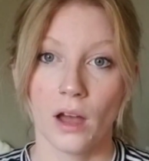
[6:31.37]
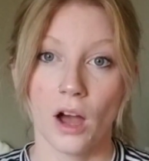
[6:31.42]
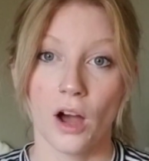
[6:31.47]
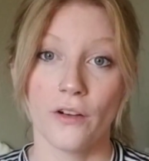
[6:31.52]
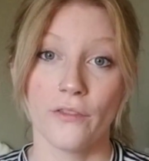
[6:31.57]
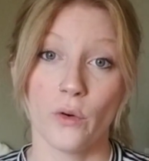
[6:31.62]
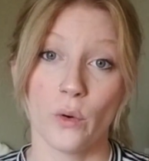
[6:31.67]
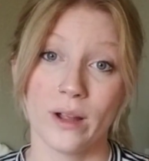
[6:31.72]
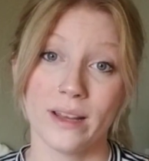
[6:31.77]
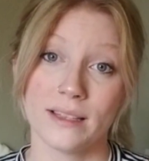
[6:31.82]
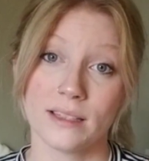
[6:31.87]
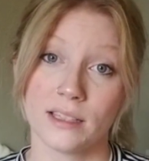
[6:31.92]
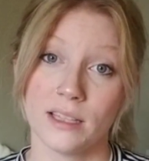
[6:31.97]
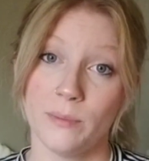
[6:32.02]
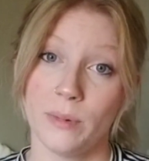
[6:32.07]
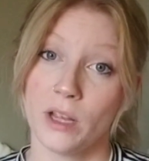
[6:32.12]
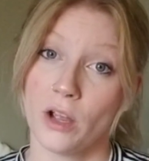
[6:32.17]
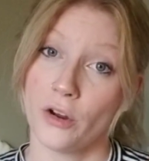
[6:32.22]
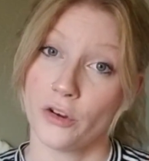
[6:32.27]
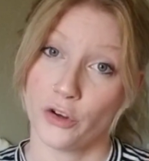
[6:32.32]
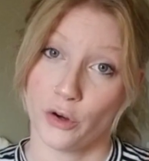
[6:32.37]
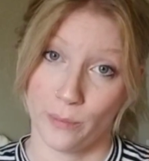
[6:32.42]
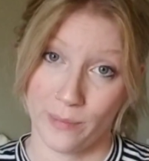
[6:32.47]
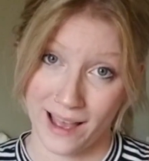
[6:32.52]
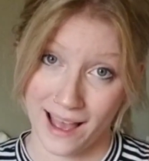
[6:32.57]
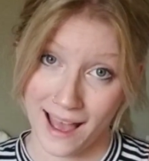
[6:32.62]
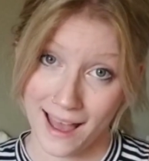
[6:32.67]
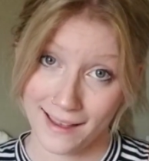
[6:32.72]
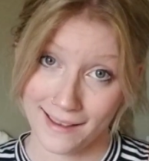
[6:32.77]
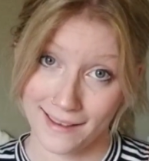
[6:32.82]
Avoid sleeping on your
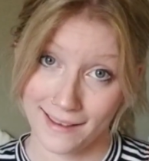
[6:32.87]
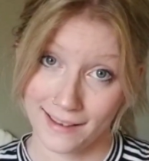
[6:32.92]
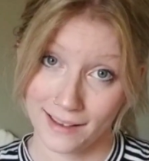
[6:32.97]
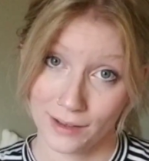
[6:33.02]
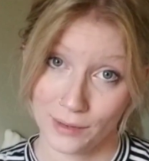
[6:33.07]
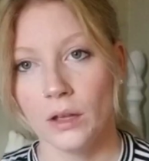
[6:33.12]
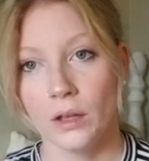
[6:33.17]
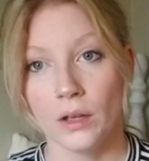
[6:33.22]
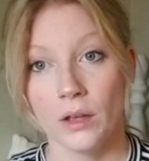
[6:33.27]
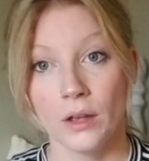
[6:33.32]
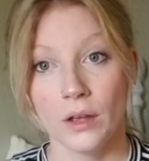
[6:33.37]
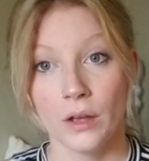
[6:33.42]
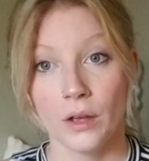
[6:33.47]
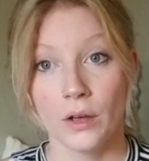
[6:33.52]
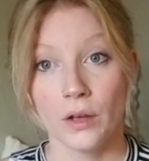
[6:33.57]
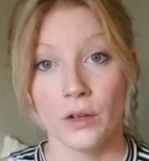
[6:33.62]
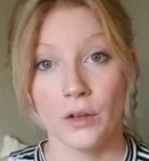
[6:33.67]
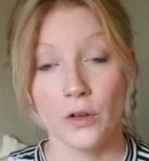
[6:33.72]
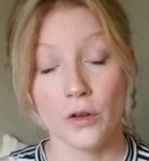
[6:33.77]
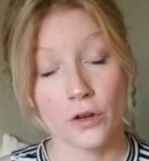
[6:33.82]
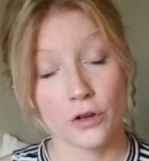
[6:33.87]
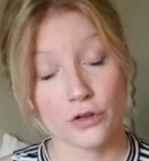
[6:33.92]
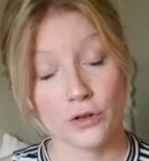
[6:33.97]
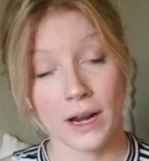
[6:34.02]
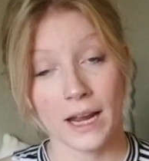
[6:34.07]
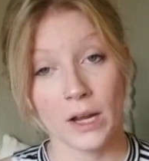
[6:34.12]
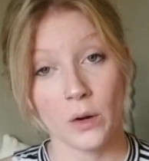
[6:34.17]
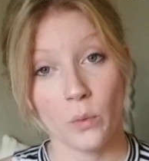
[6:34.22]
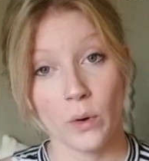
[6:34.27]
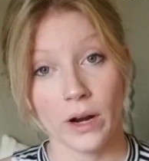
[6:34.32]
back. You could
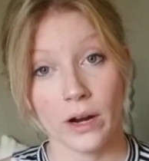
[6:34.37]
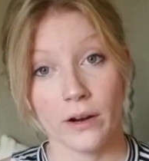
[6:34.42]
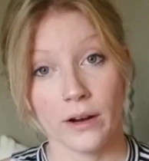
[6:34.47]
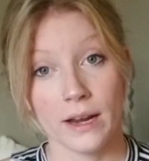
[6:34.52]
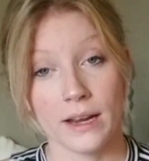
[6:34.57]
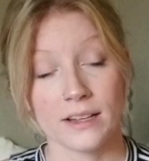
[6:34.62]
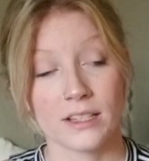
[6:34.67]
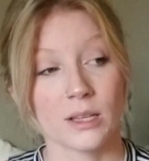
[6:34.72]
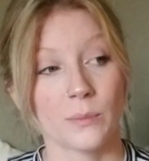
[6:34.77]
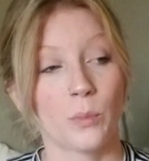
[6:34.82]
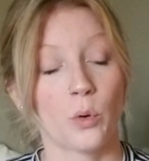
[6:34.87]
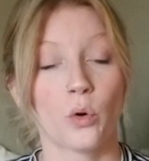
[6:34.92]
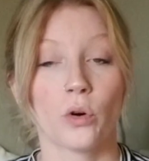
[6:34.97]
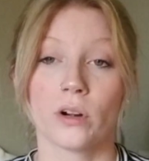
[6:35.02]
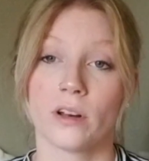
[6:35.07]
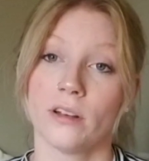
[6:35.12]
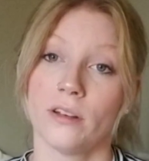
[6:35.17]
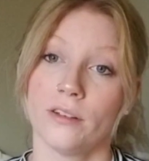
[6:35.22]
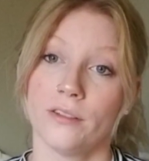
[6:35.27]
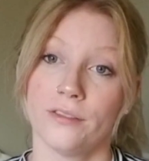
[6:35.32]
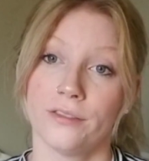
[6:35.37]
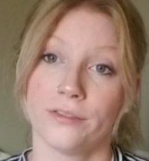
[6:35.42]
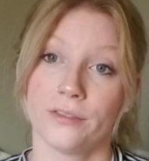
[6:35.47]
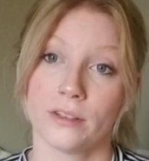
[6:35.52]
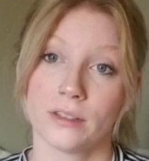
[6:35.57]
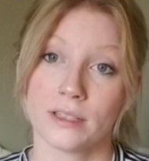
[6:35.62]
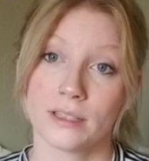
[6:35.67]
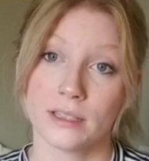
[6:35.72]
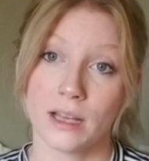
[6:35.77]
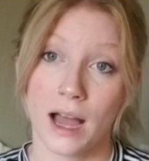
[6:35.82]
try wearing supportive
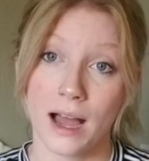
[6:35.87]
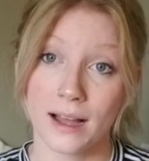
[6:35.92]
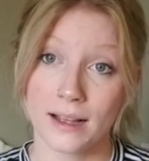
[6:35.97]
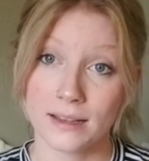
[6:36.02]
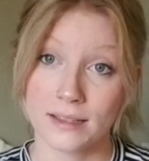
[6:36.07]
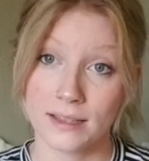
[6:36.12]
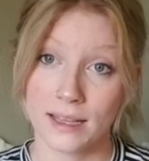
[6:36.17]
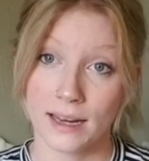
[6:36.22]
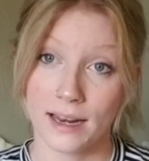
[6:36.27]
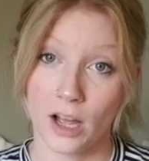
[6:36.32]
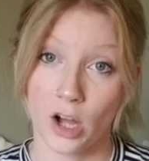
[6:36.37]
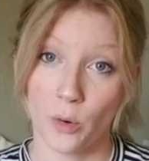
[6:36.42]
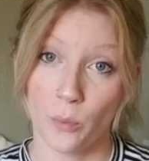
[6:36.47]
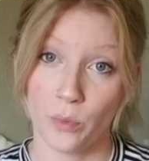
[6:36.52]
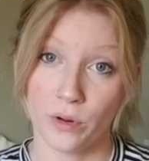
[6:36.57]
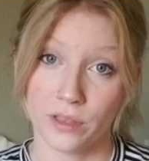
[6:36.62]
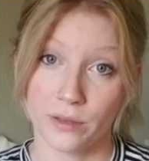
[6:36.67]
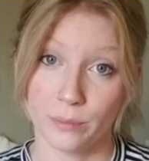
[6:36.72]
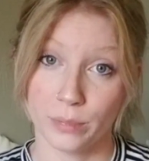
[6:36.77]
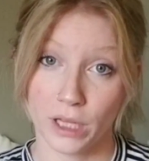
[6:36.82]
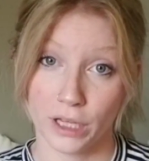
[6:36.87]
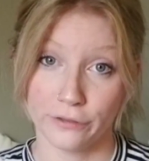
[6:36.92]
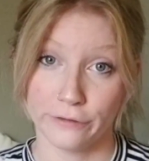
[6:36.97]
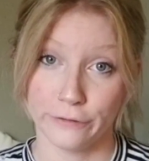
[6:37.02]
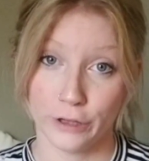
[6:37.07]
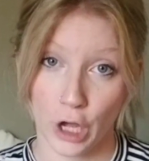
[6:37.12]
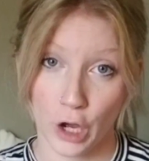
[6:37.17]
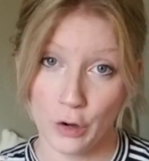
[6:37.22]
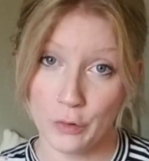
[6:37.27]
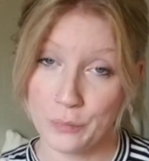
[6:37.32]
socks that help with blood
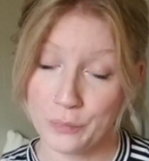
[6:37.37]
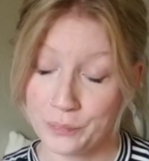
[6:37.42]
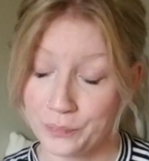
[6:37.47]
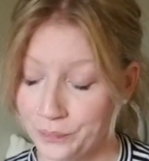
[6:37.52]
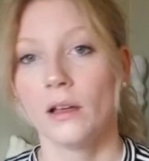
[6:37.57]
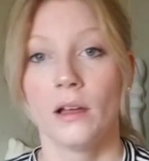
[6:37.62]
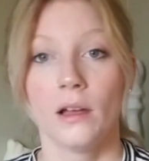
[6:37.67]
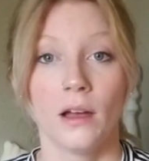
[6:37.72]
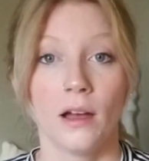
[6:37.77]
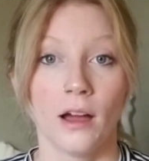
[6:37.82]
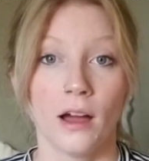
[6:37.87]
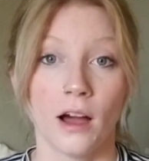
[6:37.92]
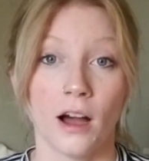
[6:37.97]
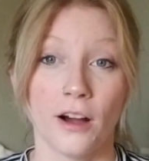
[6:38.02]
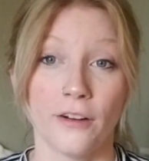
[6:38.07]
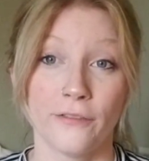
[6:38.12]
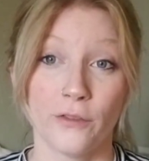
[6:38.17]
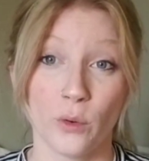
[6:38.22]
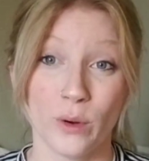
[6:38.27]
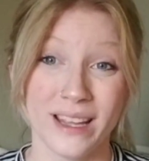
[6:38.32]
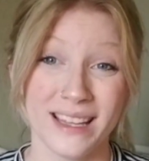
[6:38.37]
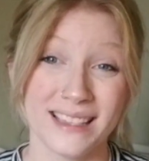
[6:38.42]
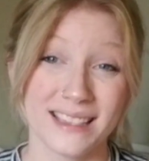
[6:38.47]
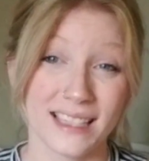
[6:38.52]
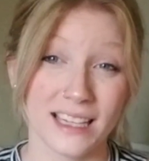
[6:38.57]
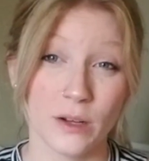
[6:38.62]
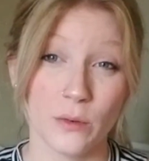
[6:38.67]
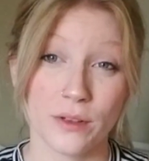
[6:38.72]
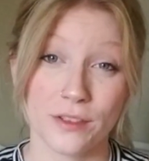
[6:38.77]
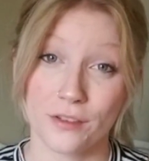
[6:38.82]
flow. Avoid
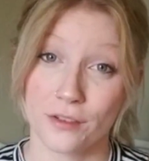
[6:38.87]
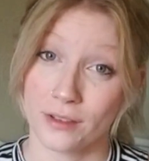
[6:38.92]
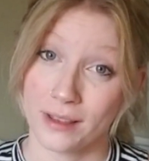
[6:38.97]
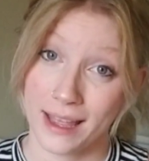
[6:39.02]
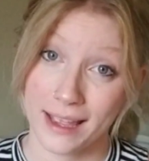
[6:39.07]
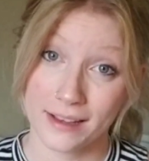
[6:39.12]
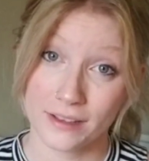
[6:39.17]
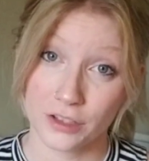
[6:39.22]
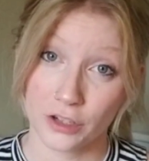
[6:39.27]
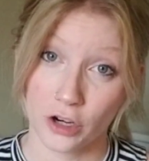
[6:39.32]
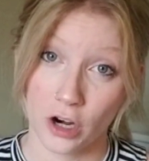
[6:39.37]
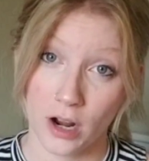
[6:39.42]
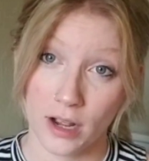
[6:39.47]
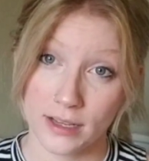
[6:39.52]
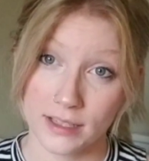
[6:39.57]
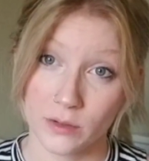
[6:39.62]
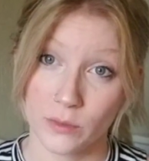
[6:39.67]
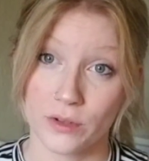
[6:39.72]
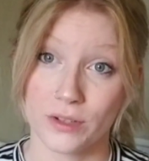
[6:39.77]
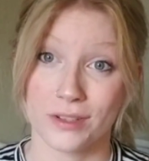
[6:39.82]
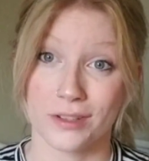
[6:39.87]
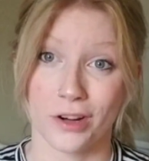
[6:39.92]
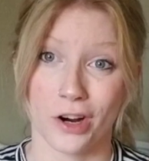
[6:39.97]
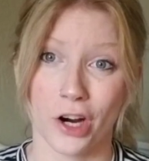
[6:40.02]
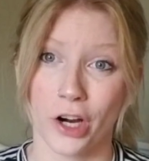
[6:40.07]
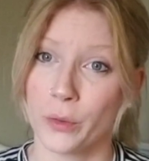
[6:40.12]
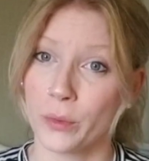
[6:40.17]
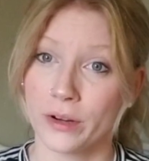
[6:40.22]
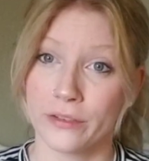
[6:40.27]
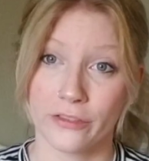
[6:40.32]
sitting with your legs crossed, which is a
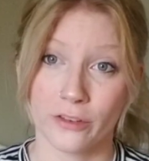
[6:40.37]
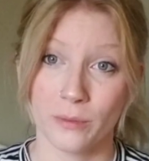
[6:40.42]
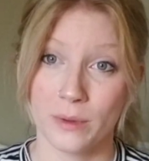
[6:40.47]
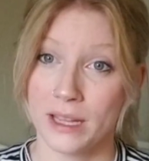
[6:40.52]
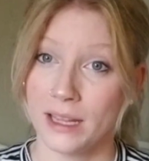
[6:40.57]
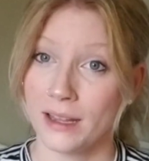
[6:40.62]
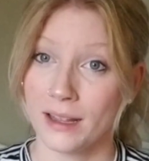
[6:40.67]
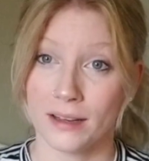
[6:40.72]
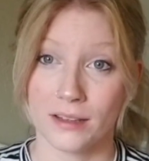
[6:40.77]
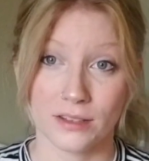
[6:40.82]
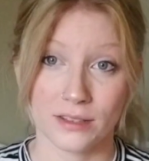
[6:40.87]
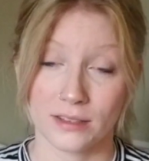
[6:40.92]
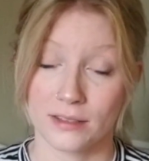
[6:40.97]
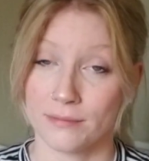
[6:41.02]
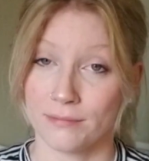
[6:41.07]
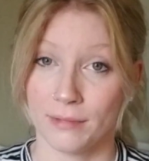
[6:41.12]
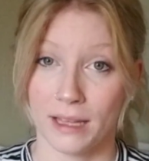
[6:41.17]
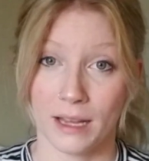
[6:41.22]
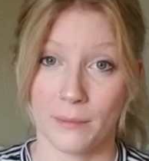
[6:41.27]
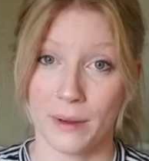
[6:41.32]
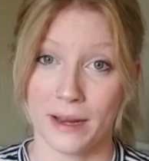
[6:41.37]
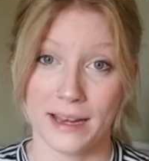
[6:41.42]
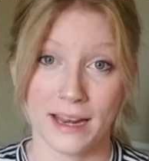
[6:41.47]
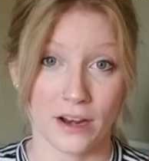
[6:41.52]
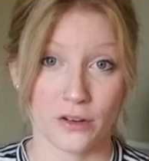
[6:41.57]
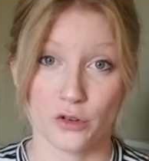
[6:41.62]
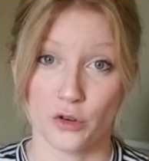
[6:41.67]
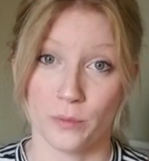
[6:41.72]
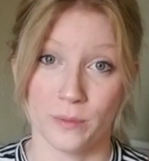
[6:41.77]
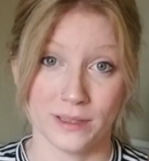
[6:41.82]
hard one for me. It's like my
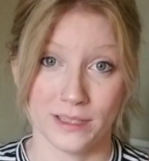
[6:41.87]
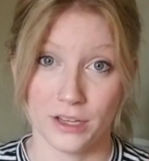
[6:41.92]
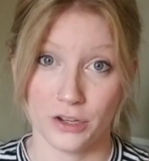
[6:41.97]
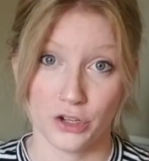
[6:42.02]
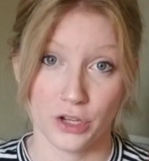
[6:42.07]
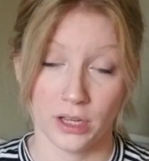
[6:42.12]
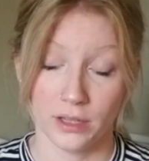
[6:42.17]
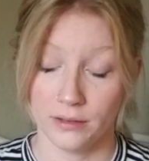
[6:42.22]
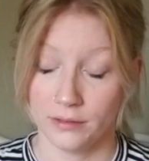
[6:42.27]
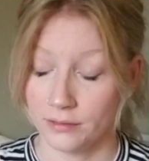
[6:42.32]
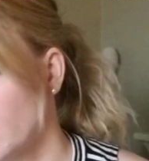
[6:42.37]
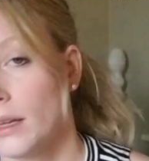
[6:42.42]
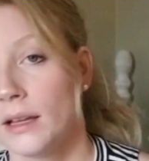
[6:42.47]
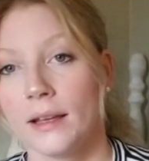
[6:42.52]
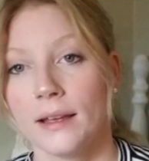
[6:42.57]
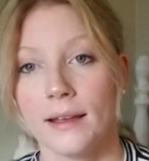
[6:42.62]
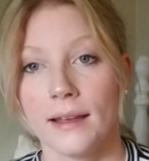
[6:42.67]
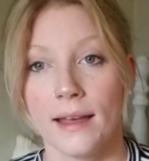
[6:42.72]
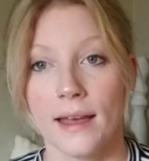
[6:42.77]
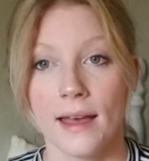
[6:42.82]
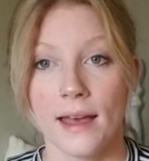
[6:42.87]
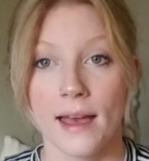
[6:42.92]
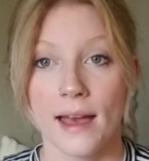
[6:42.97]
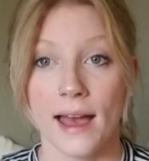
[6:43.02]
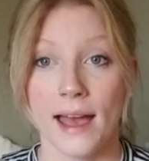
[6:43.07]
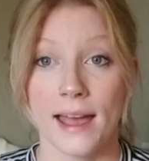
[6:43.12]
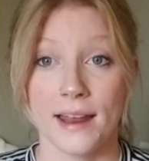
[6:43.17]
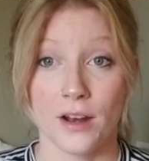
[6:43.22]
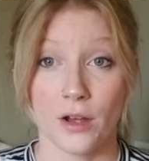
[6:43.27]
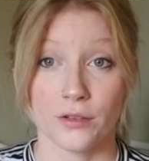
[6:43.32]
natural position.
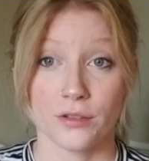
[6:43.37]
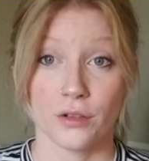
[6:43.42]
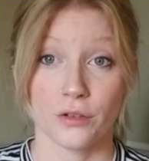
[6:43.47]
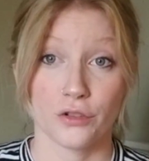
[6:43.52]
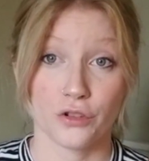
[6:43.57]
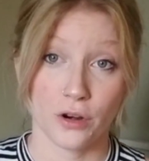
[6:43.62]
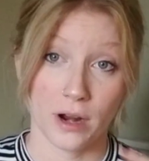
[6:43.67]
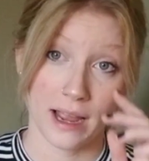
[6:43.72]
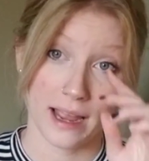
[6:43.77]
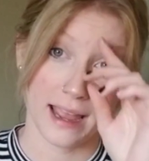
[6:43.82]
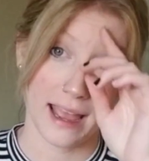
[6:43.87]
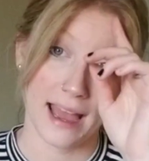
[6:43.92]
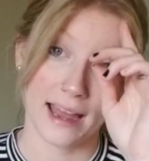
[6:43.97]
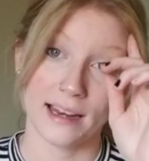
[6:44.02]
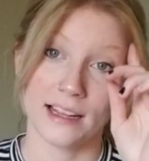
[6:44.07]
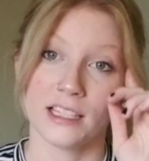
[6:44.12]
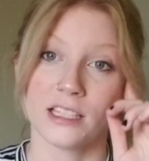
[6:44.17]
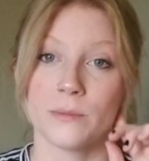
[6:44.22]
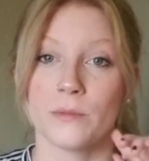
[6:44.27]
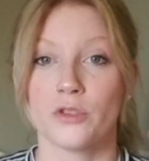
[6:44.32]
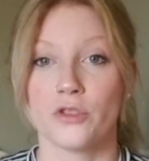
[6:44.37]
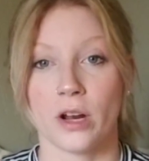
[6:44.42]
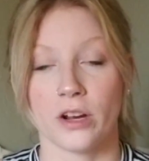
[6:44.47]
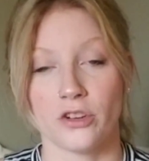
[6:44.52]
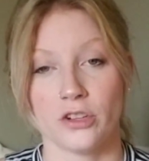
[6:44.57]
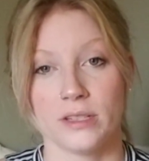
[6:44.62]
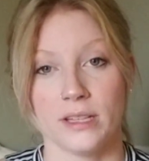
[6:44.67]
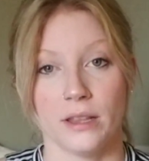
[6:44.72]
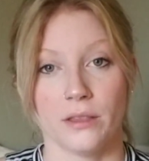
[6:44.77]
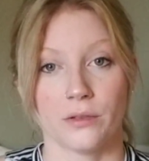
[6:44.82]
And also try adding some
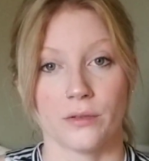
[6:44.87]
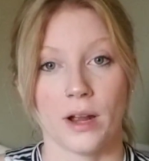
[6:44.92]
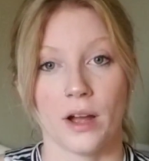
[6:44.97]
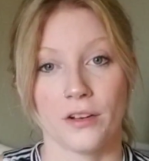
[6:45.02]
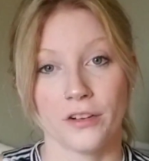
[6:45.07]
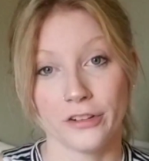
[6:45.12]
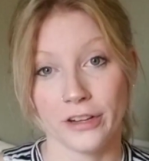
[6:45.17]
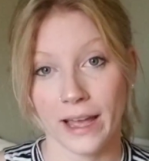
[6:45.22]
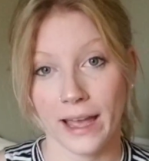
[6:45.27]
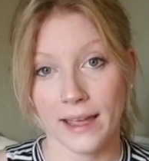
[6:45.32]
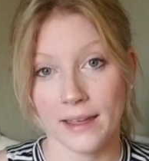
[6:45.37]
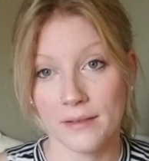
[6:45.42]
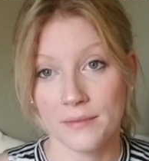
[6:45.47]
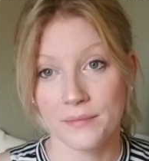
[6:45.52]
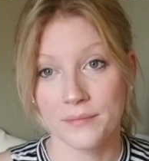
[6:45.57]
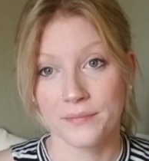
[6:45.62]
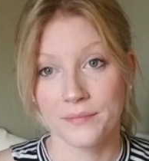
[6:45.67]
stretches in throughout your day.